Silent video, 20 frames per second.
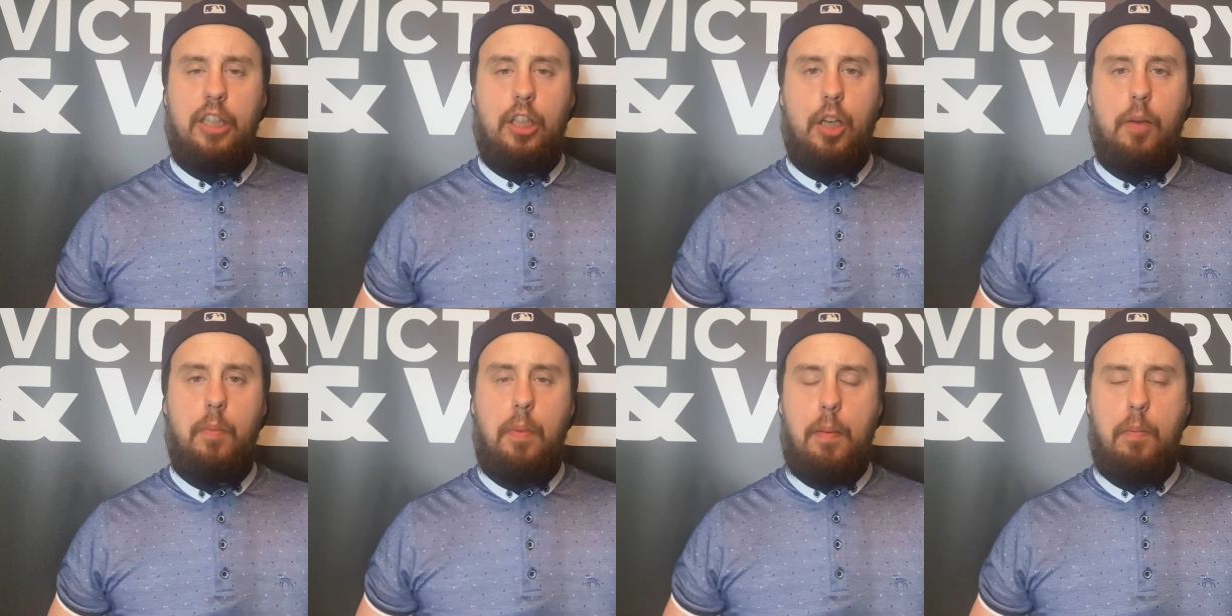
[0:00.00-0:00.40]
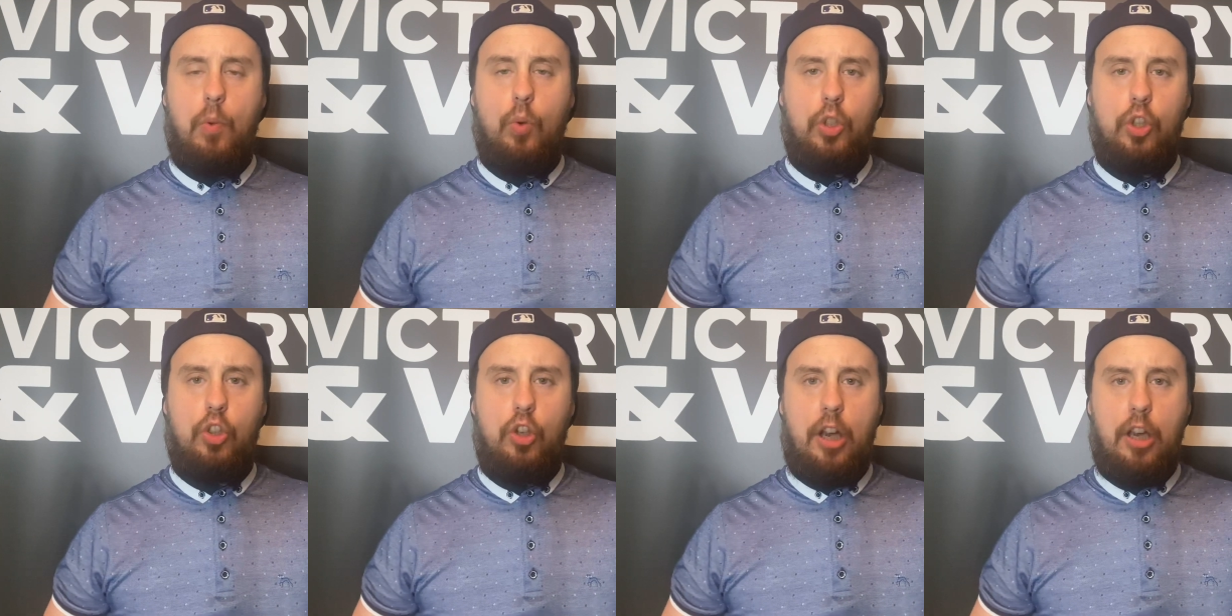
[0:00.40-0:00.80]
going to be more
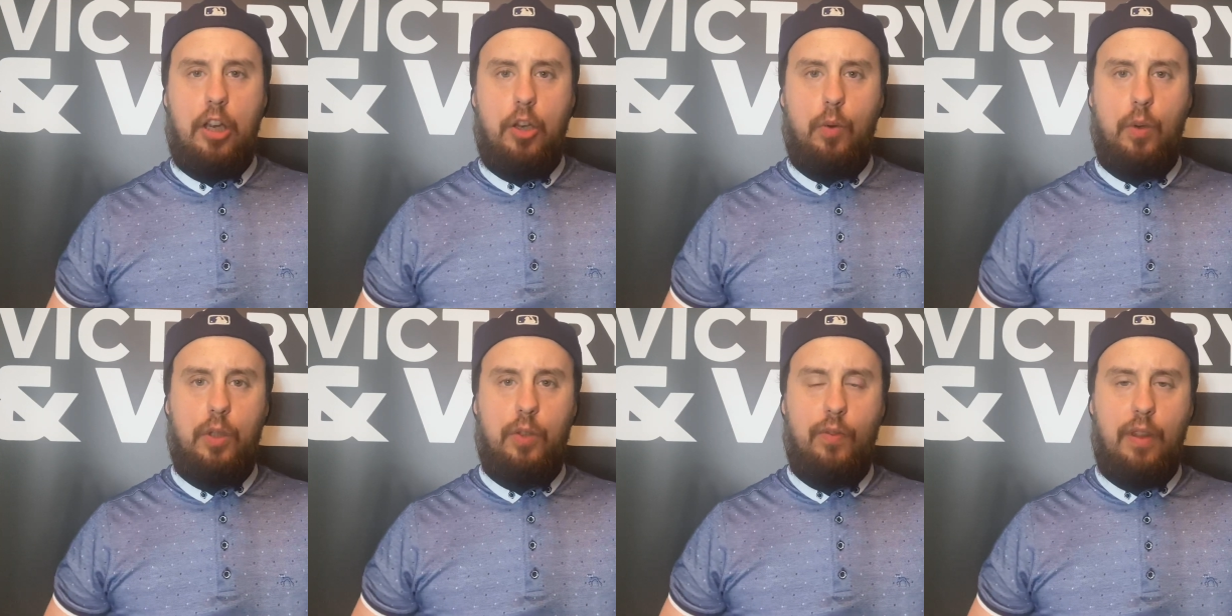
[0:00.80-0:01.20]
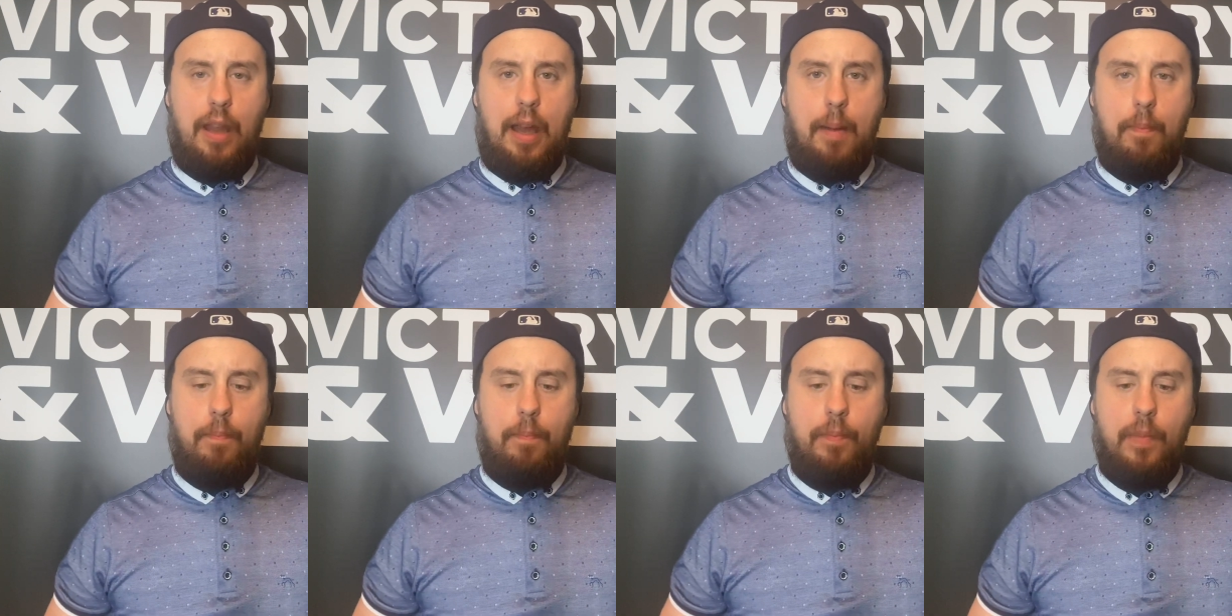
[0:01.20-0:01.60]
strenuous for
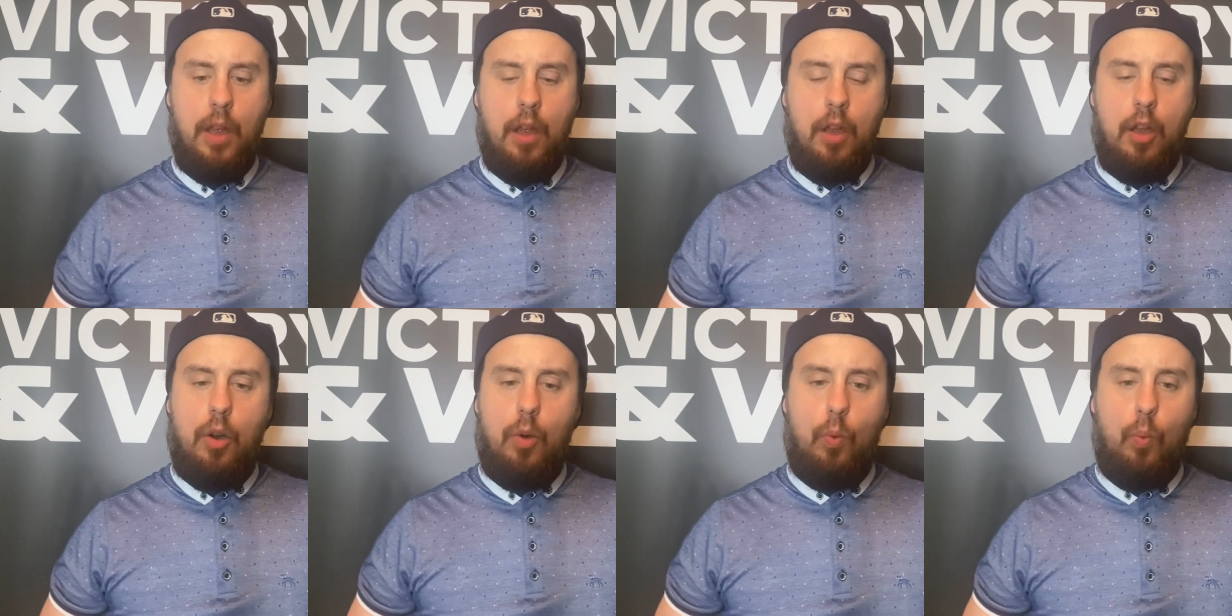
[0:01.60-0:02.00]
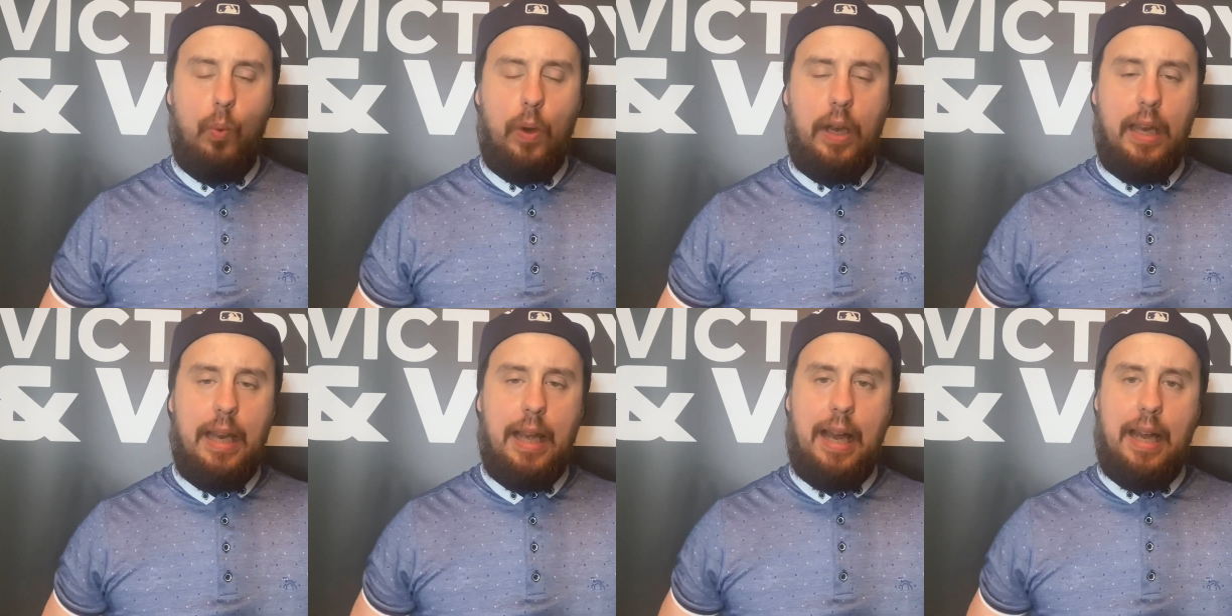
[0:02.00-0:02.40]
them.
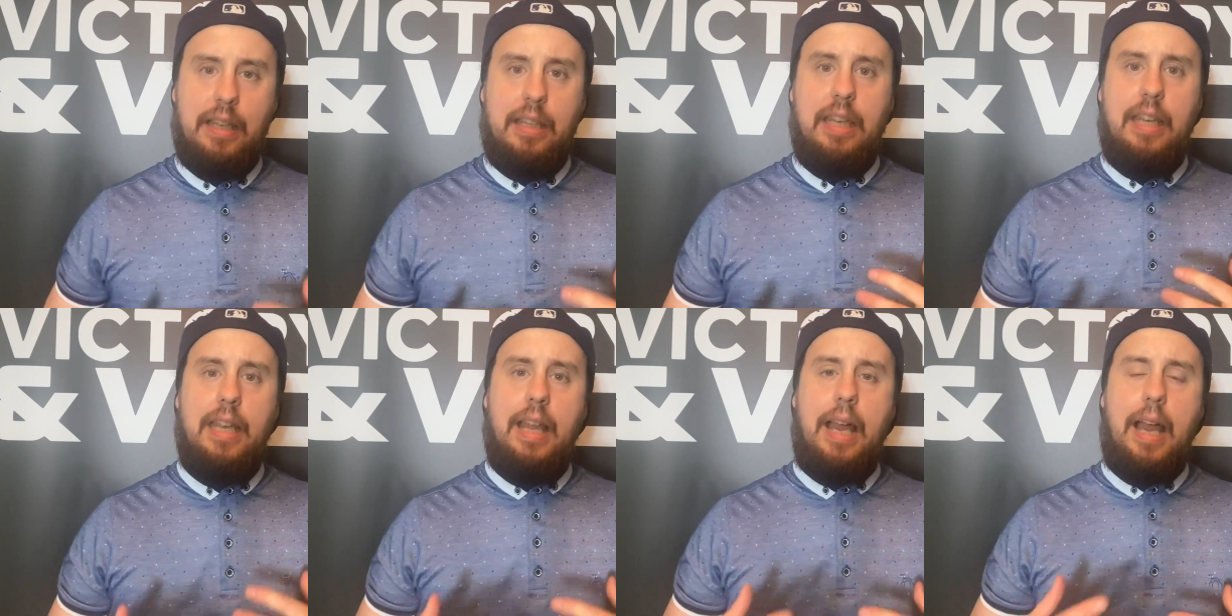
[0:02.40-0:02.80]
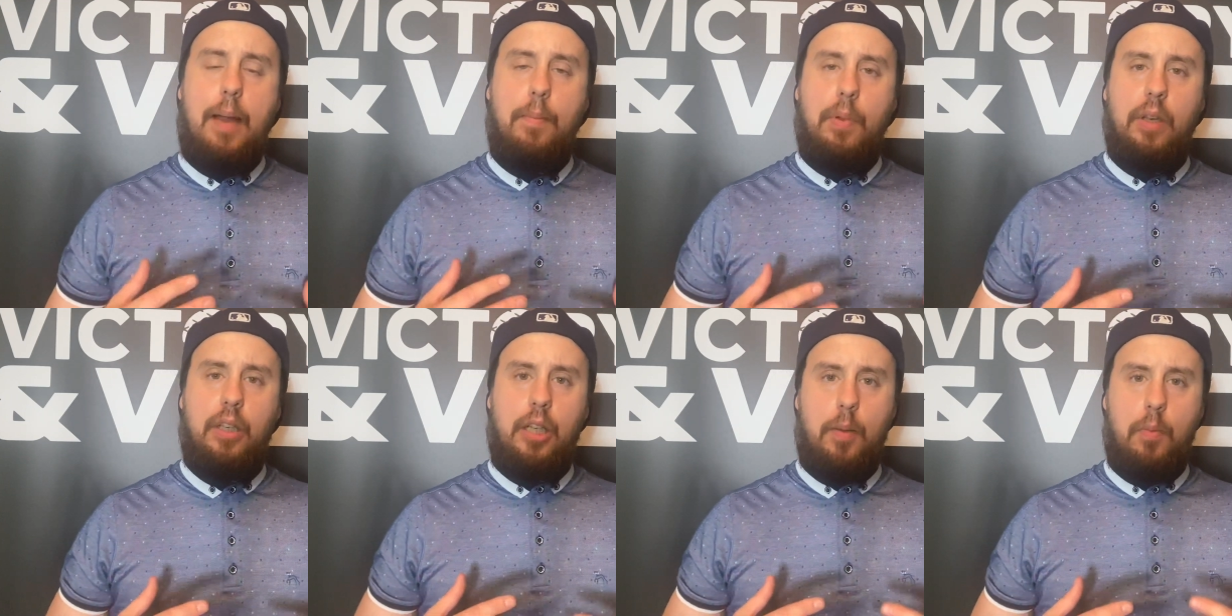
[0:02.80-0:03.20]
We had Dean
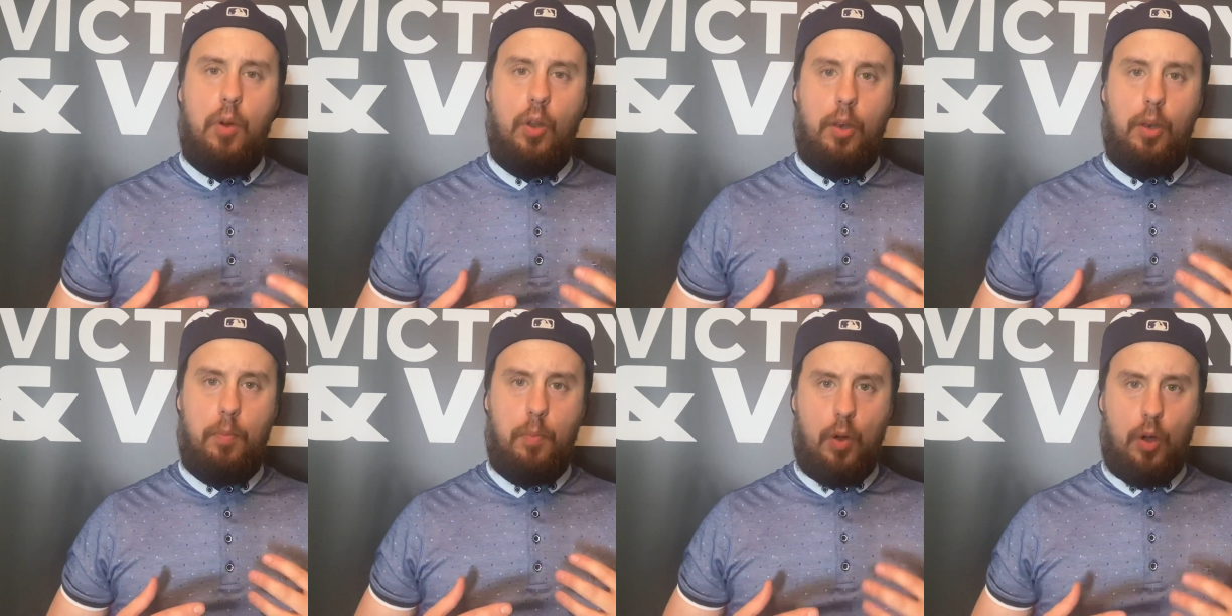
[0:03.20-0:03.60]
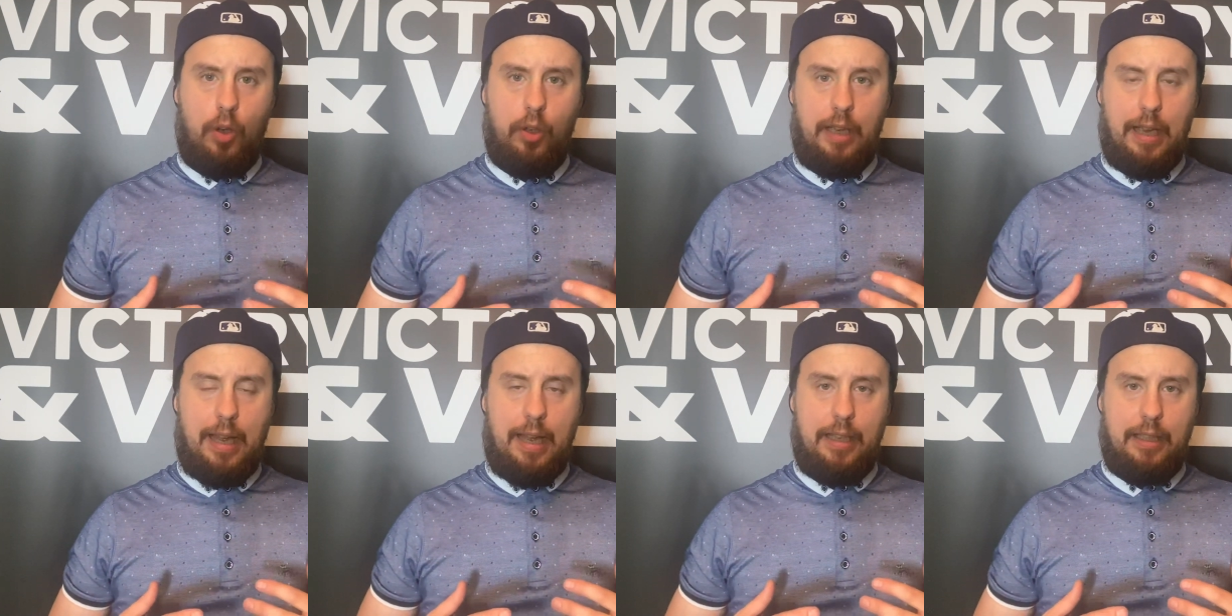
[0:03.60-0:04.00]
Hammond come on the
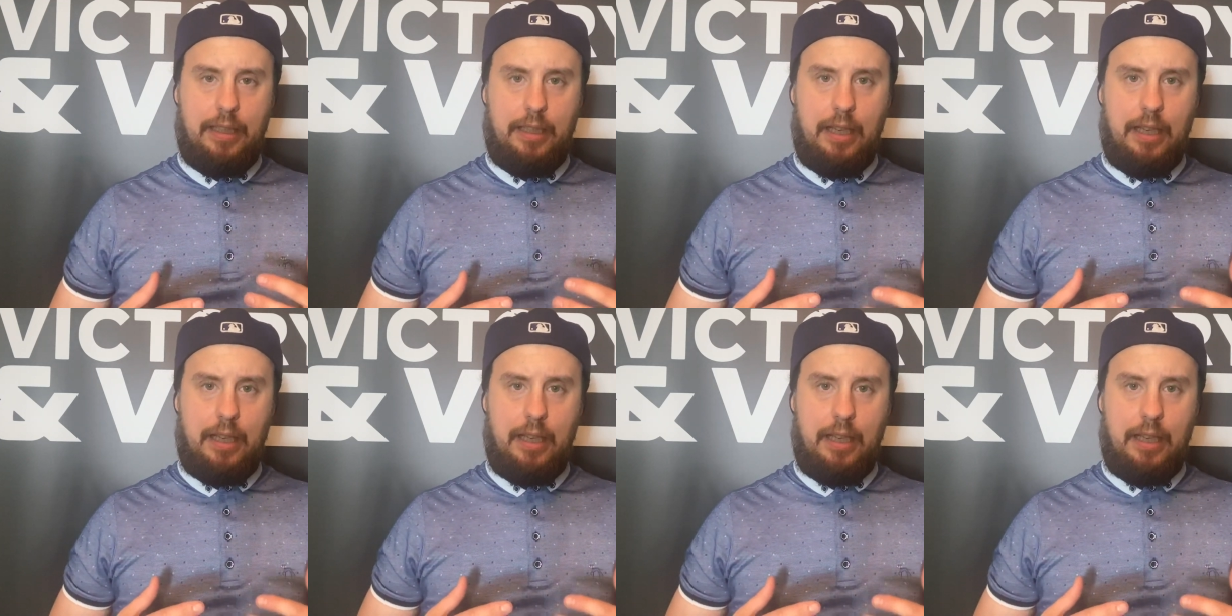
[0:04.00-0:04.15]
podcast,